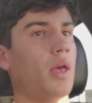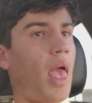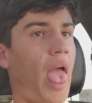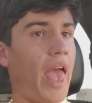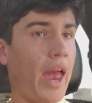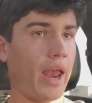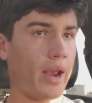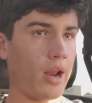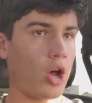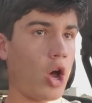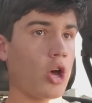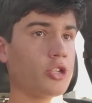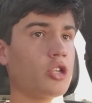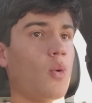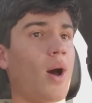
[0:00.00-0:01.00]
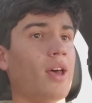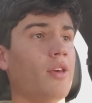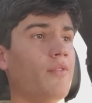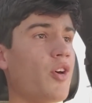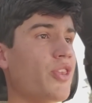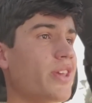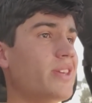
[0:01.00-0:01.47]
And also, I
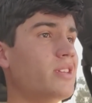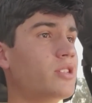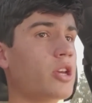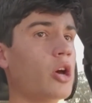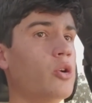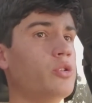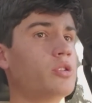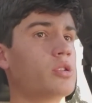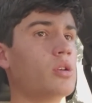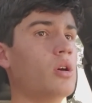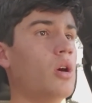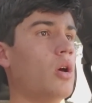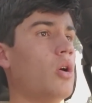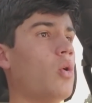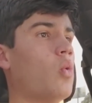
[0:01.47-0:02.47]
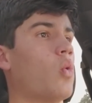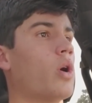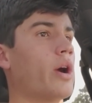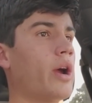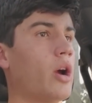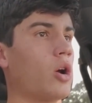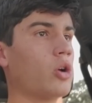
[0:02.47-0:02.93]
live on the East Coast
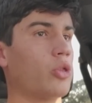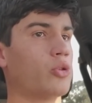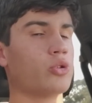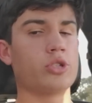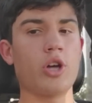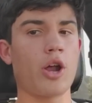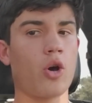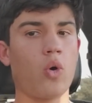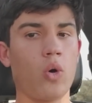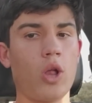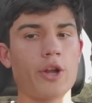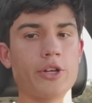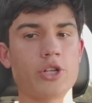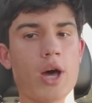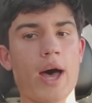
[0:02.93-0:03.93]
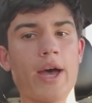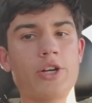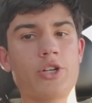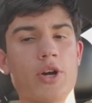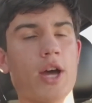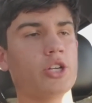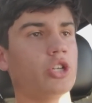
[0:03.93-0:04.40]
where there's not a whole lot of high
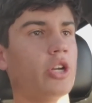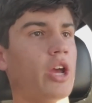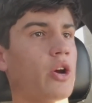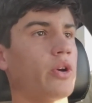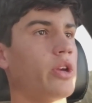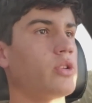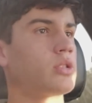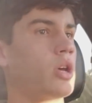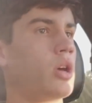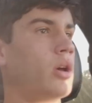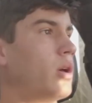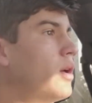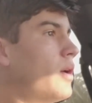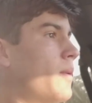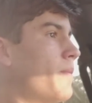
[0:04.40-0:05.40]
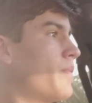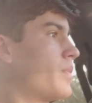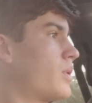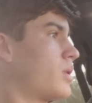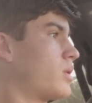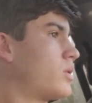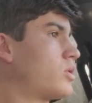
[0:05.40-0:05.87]
traction areas,
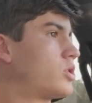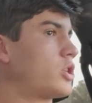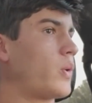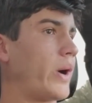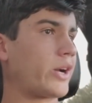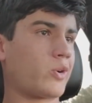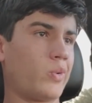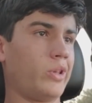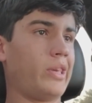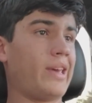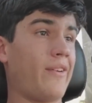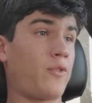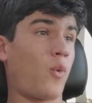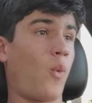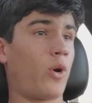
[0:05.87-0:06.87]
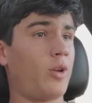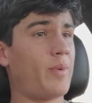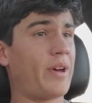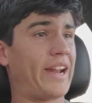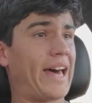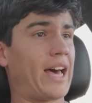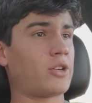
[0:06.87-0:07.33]
so I don't really have to worry
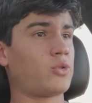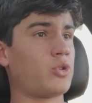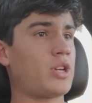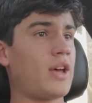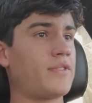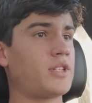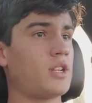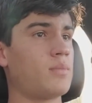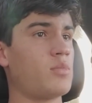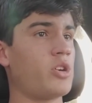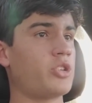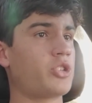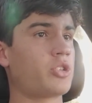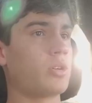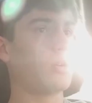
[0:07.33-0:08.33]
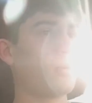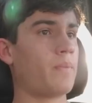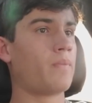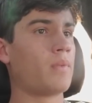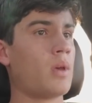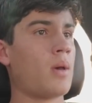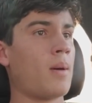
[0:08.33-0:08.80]
about axle shafts as much.
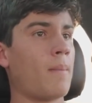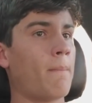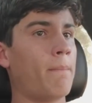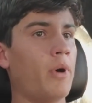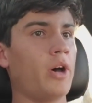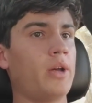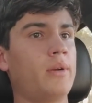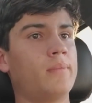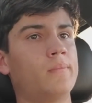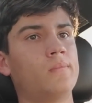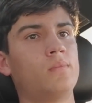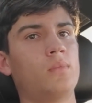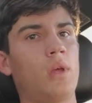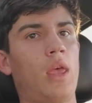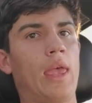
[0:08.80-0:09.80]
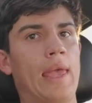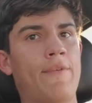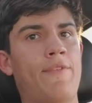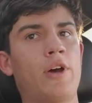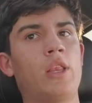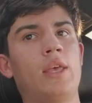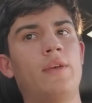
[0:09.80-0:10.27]
But
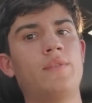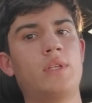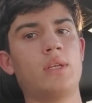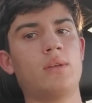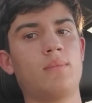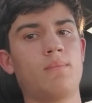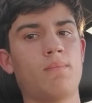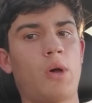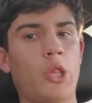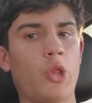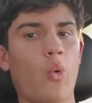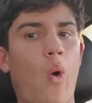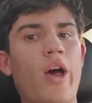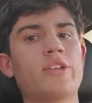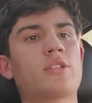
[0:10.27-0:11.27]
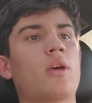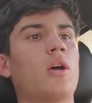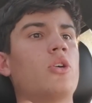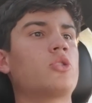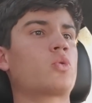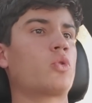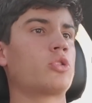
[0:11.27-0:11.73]
if I lived on the West
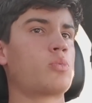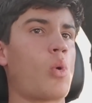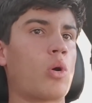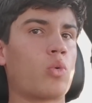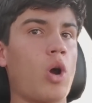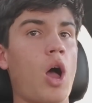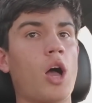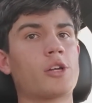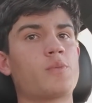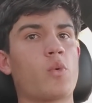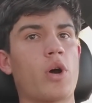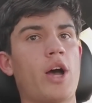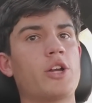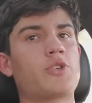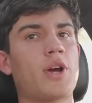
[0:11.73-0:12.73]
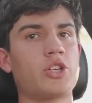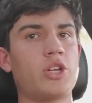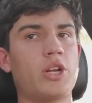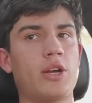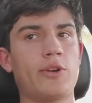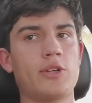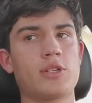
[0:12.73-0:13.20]
Coast where there's more rocks, more high
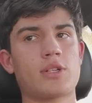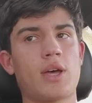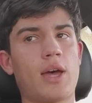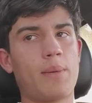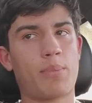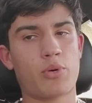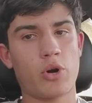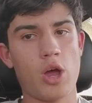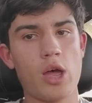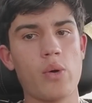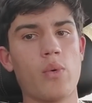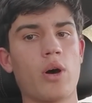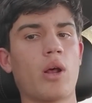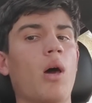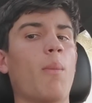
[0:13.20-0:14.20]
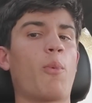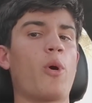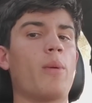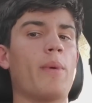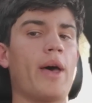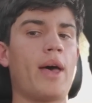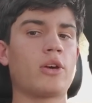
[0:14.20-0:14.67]
traction areas, I'd probably want to
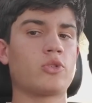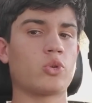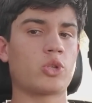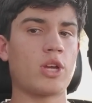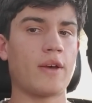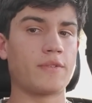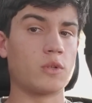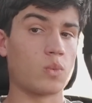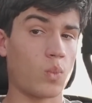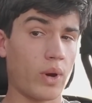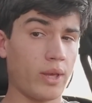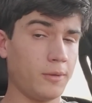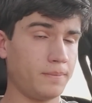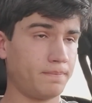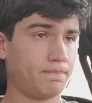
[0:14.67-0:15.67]
upgrade my axle shafts as well.